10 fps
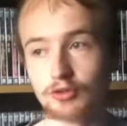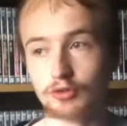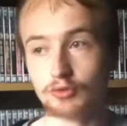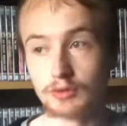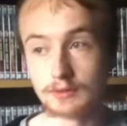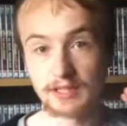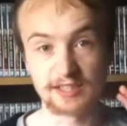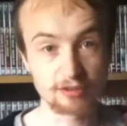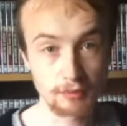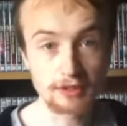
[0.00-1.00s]
to
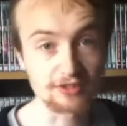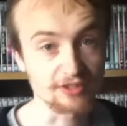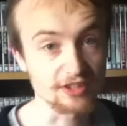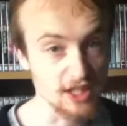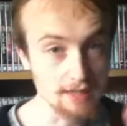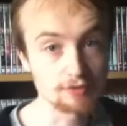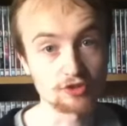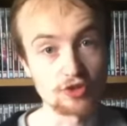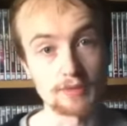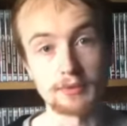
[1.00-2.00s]
experience the
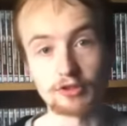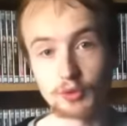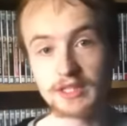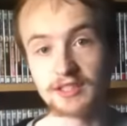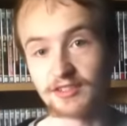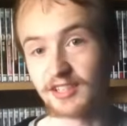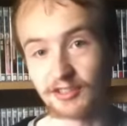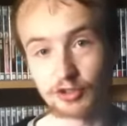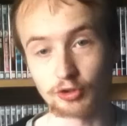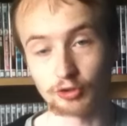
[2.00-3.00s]
chemistry between the
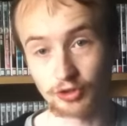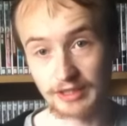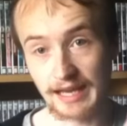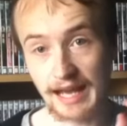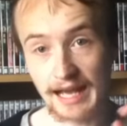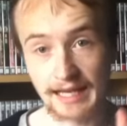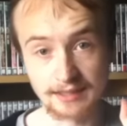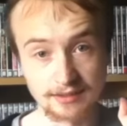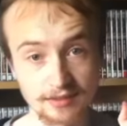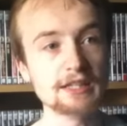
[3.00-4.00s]
Sixth Doctor
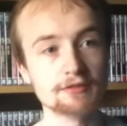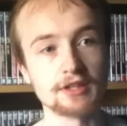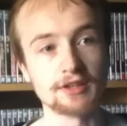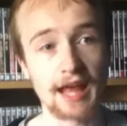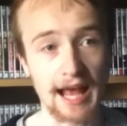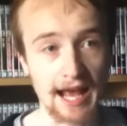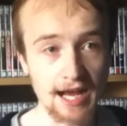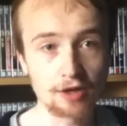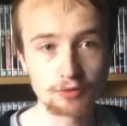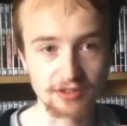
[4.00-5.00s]
and Evelyn,
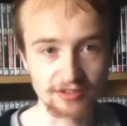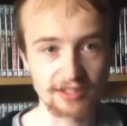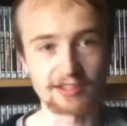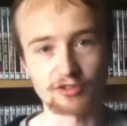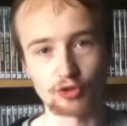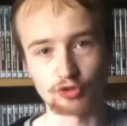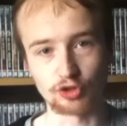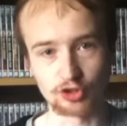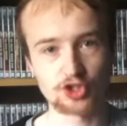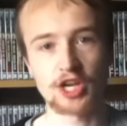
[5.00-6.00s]
how the Sixth
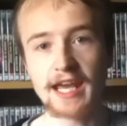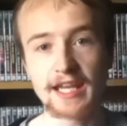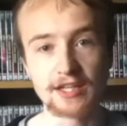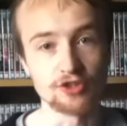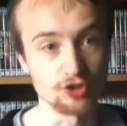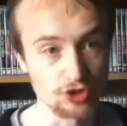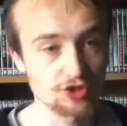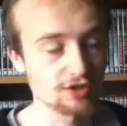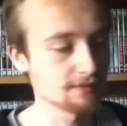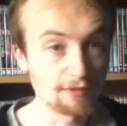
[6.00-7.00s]
Doctor
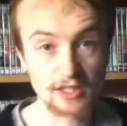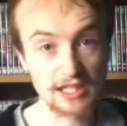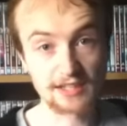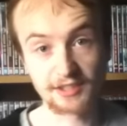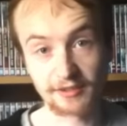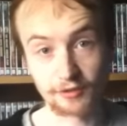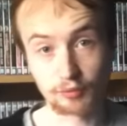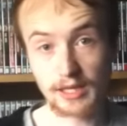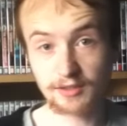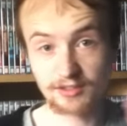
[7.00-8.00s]
changed. Other classics
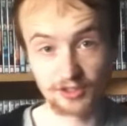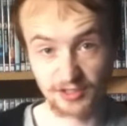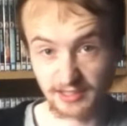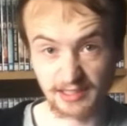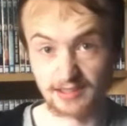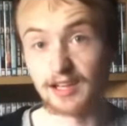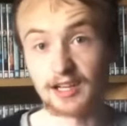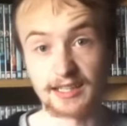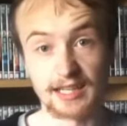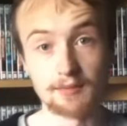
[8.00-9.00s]
as well, such as the
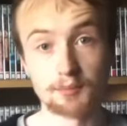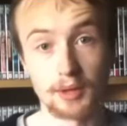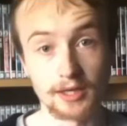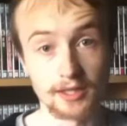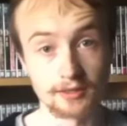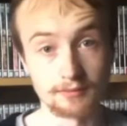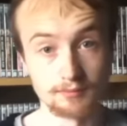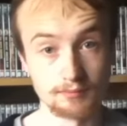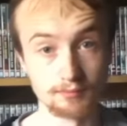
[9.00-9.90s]
Dalek Empire,